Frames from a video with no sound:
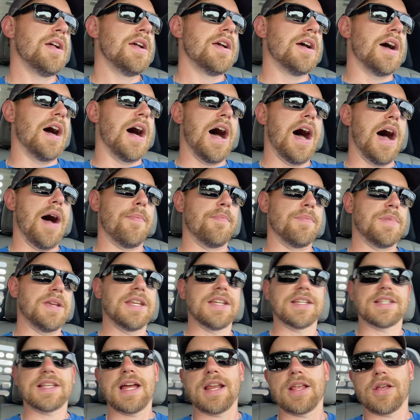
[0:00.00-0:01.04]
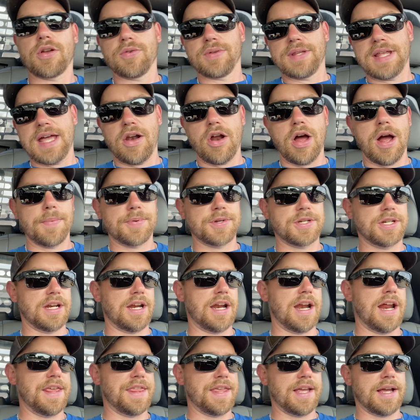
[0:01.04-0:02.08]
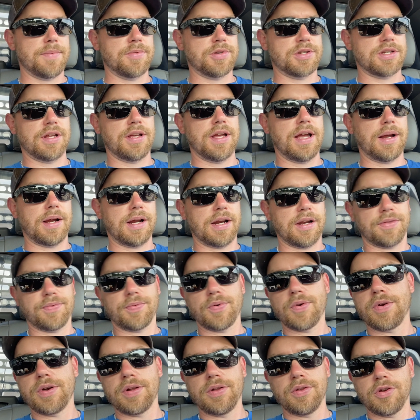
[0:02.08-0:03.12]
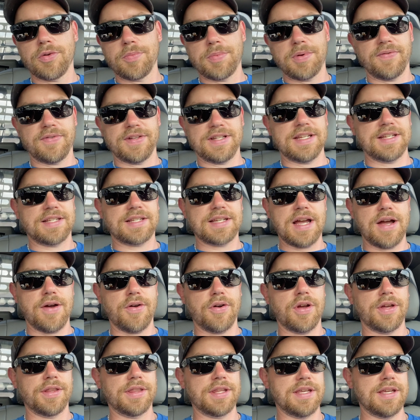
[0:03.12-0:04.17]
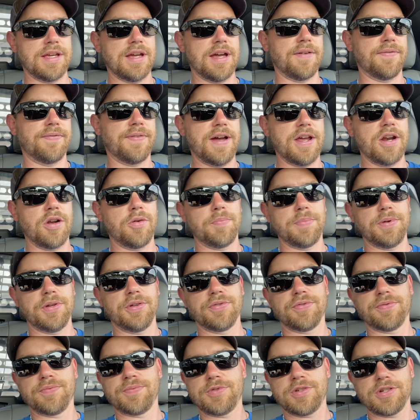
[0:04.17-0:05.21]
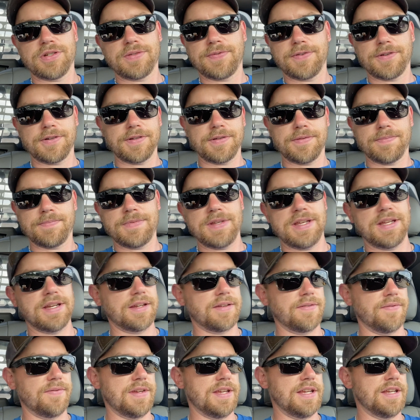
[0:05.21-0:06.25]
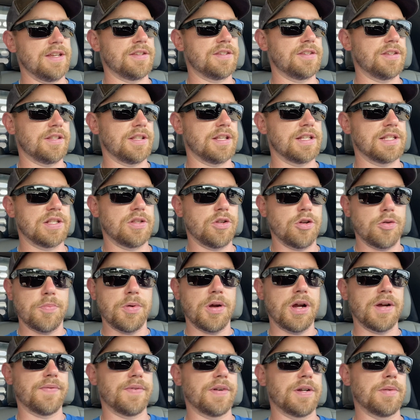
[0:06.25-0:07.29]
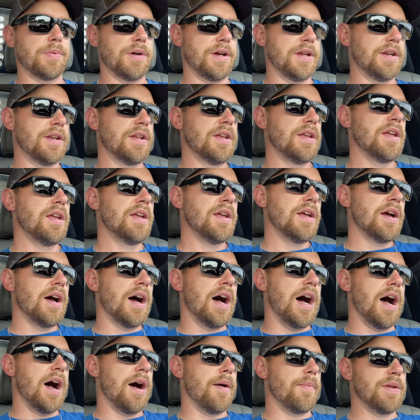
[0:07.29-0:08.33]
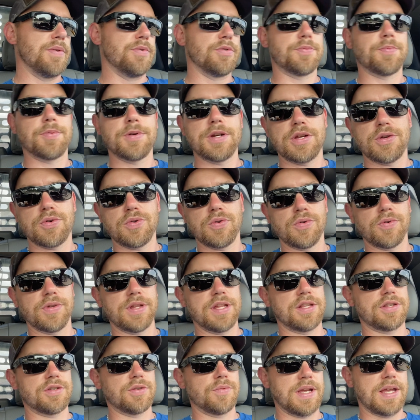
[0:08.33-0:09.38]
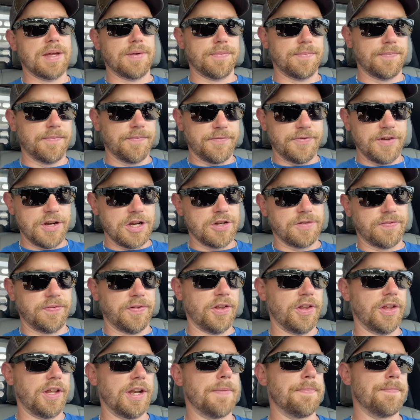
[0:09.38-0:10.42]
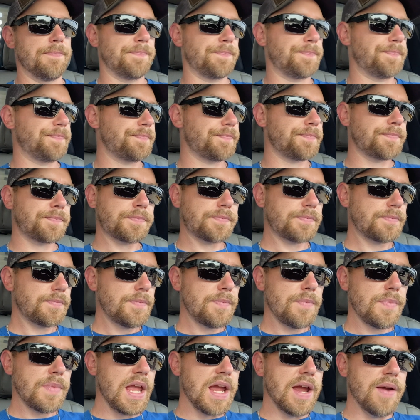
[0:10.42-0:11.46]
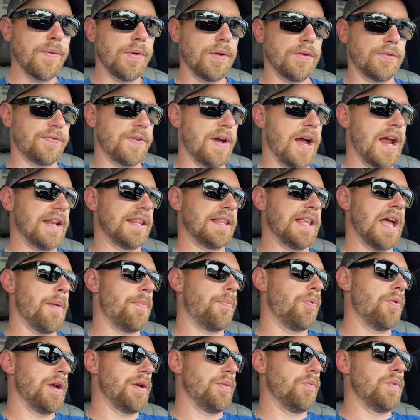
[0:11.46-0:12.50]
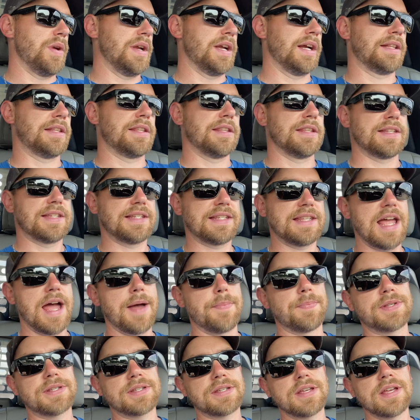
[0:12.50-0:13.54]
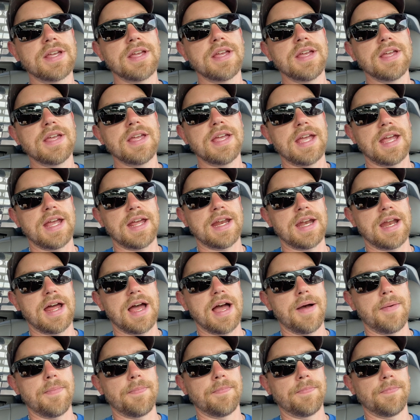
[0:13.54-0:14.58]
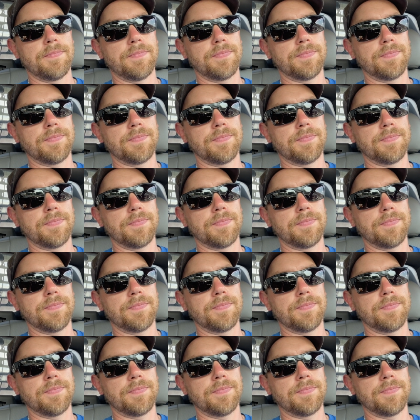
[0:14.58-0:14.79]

um, he decided to go that option, and I think I'm just gonna I'm gonna throw in a little bit of a discount on the uh, final bill just for the inconvenience. It doesn't look perfect, but um, he was pretty cool with it. So we can finish filling it. Everything was fine at that point. We got to the steps, and um,